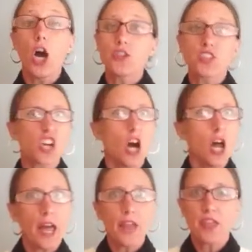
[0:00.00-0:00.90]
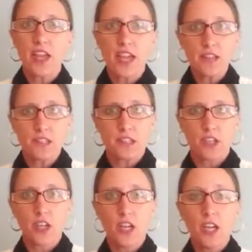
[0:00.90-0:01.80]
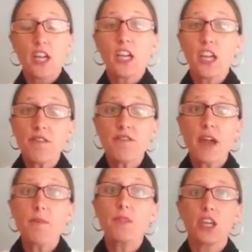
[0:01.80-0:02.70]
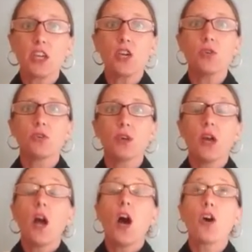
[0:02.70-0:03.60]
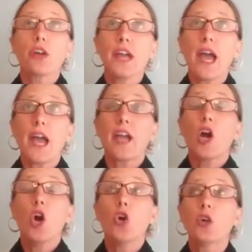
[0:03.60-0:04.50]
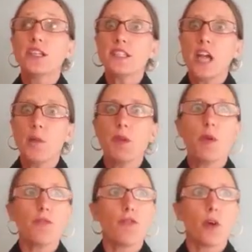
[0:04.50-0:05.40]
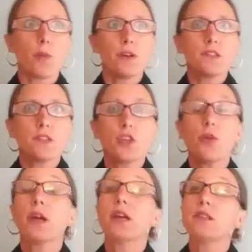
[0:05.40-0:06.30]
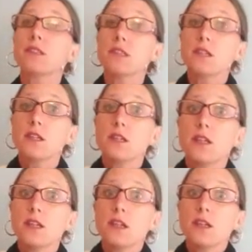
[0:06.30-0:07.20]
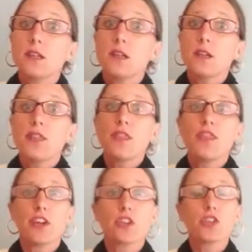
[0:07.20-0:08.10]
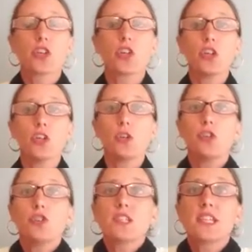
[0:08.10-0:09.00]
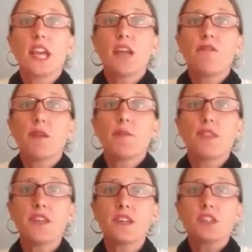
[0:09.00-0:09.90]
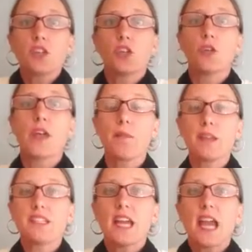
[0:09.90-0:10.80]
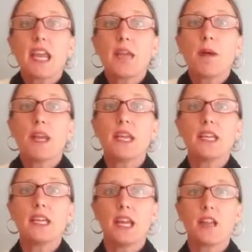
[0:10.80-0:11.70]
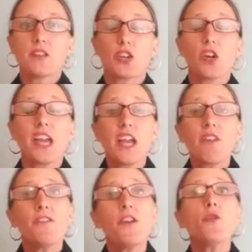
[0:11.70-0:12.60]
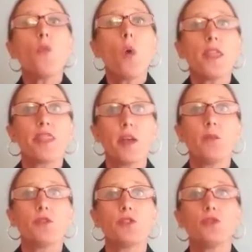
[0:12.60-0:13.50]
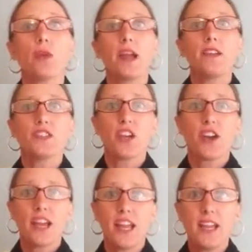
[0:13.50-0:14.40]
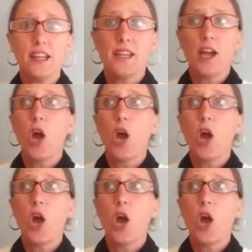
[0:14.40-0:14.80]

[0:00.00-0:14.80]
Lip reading: just call out the answer, give them the cue. Okay, who can tell me what 4 plus 2 is? There's your clue. You just gave them this clue. That means anybody can answer. If you want them to raise their hand,